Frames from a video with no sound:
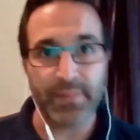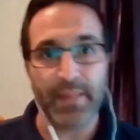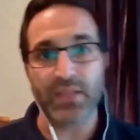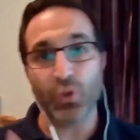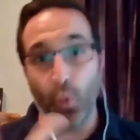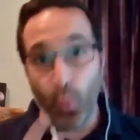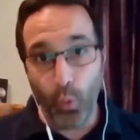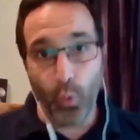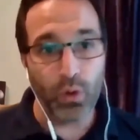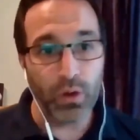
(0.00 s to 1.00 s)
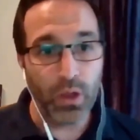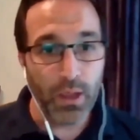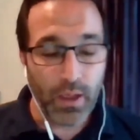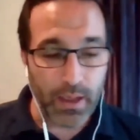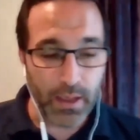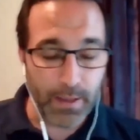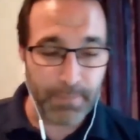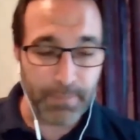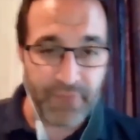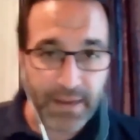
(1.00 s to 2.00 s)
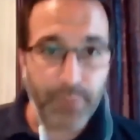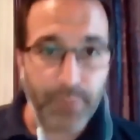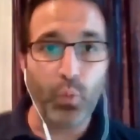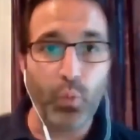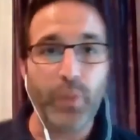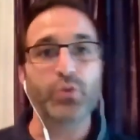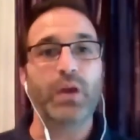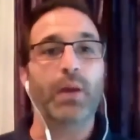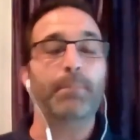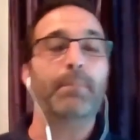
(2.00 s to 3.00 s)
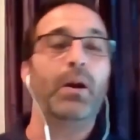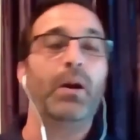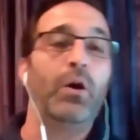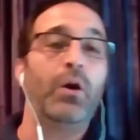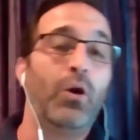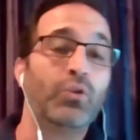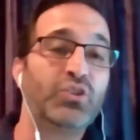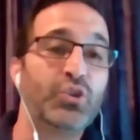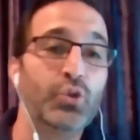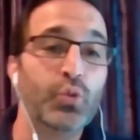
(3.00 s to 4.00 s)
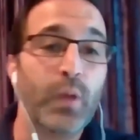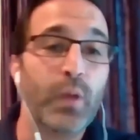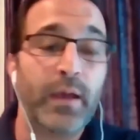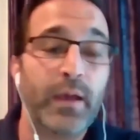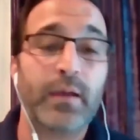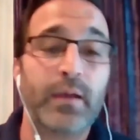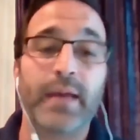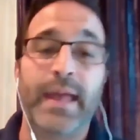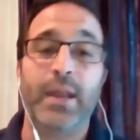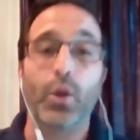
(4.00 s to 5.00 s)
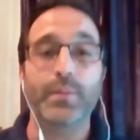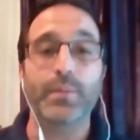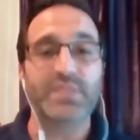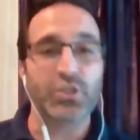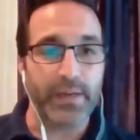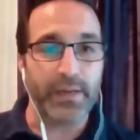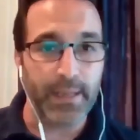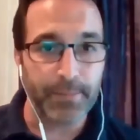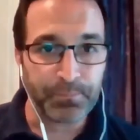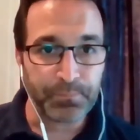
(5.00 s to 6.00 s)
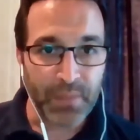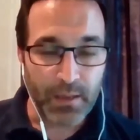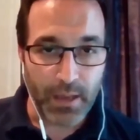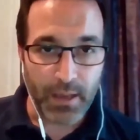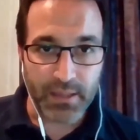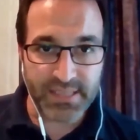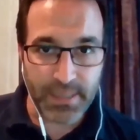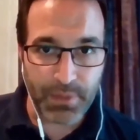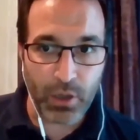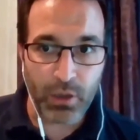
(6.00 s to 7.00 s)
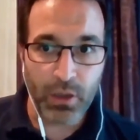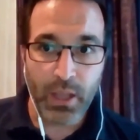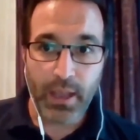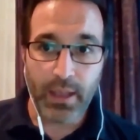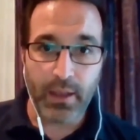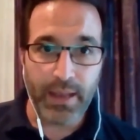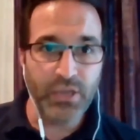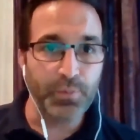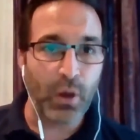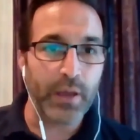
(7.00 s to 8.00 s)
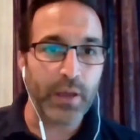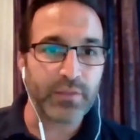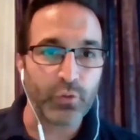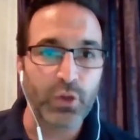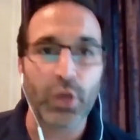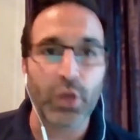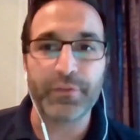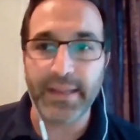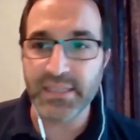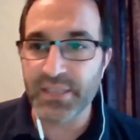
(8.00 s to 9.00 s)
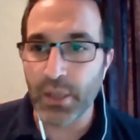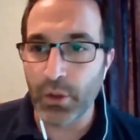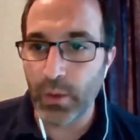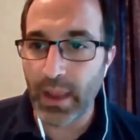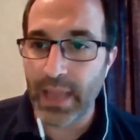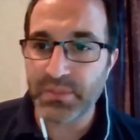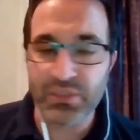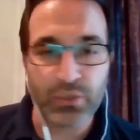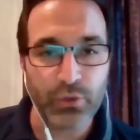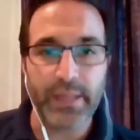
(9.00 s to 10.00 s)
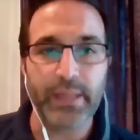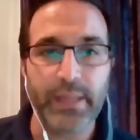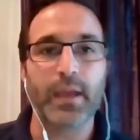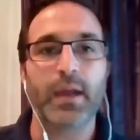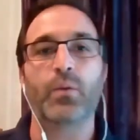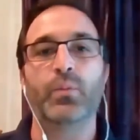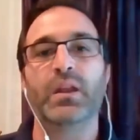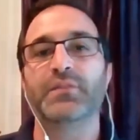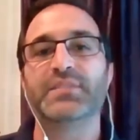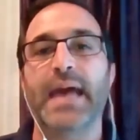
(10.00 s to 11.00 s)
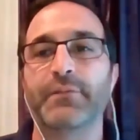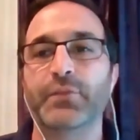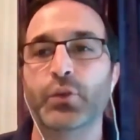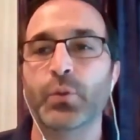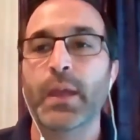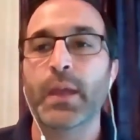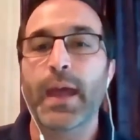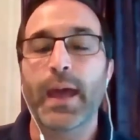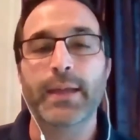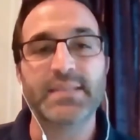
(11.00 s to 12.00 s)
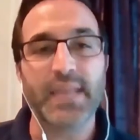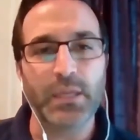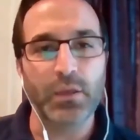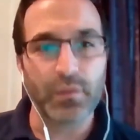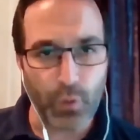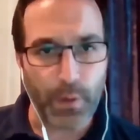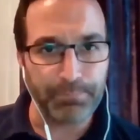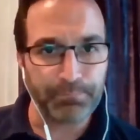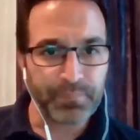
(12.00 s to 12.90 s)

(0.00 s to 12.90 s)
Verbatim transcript: And that's all um, available when you come uh, onto uh, an OMT training uh, seminar uh, in Dubai through Learnovate. So, absolutely uh, would love to have you and take you through it.